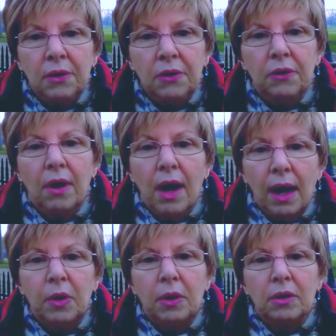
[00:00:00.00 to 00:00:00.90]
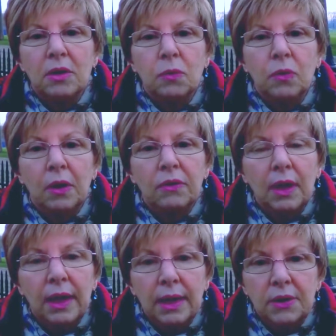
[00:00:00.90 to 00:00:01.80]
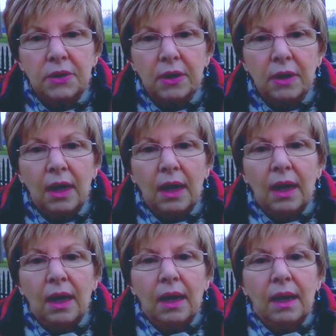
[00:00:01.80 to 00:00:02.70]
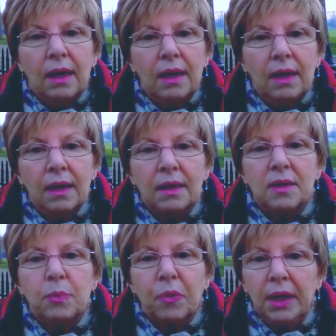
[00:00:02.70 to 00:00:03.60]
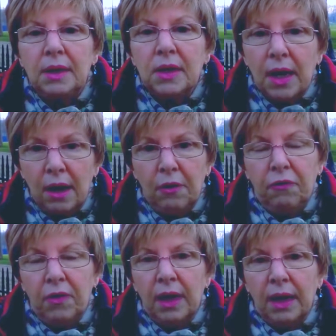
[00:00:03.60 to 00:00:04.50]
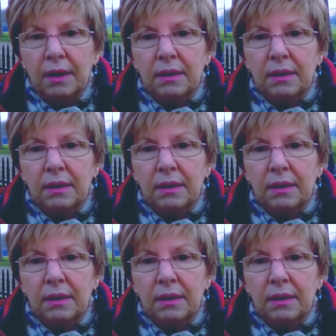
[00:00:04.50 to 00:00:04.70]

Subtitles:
into your eyeballs with a laser is pretty terrifying.